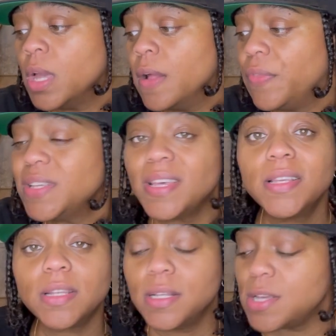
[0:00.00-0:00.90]
This
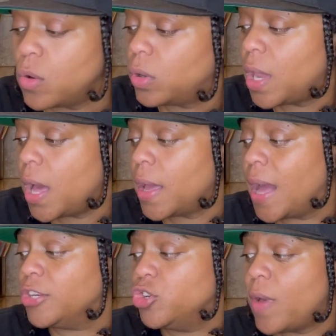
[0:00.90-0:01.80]
isn't a total lie.
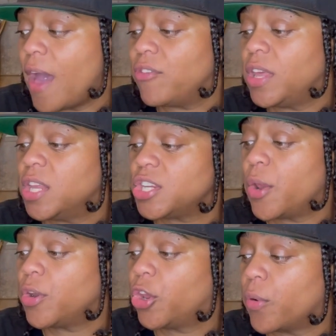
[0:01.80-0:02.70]
I do have an
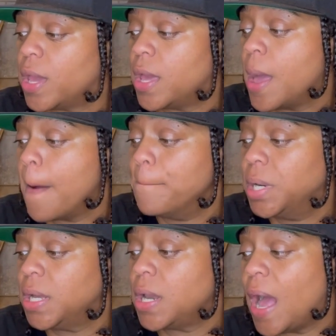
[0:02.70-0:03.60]
engineering degree,
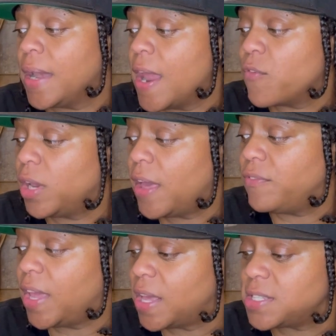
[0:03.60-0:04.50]
but I never
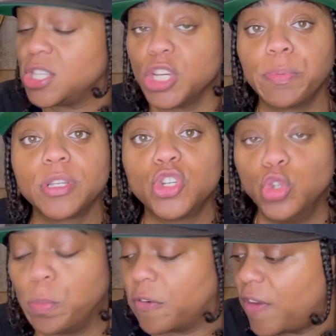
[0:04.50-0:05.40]
left dancing to pursue
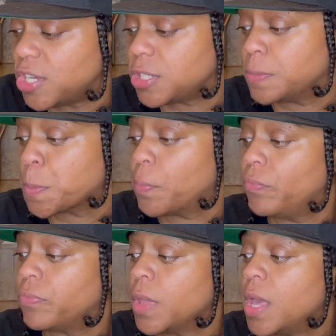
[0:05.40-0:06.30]
the profession.
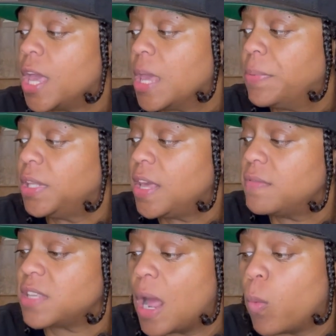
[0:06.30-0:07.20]
He
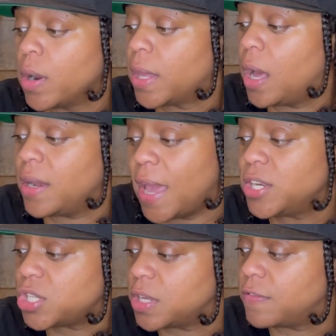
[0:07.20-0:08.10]
believes that I work a
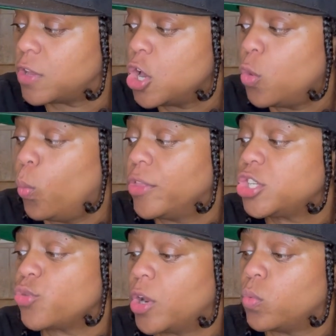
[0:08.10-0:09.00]
night shift with
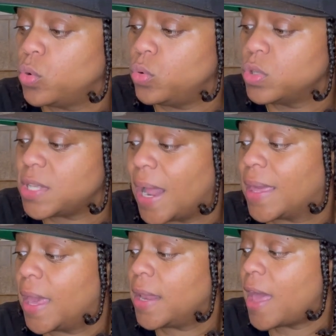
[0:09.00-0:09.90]
strict rules that I
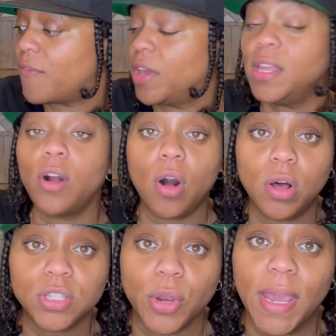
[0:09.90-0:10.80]
can't have any
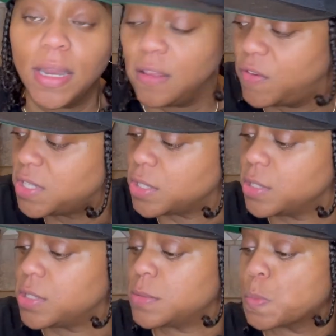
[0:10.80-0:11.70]
calls or any visitors.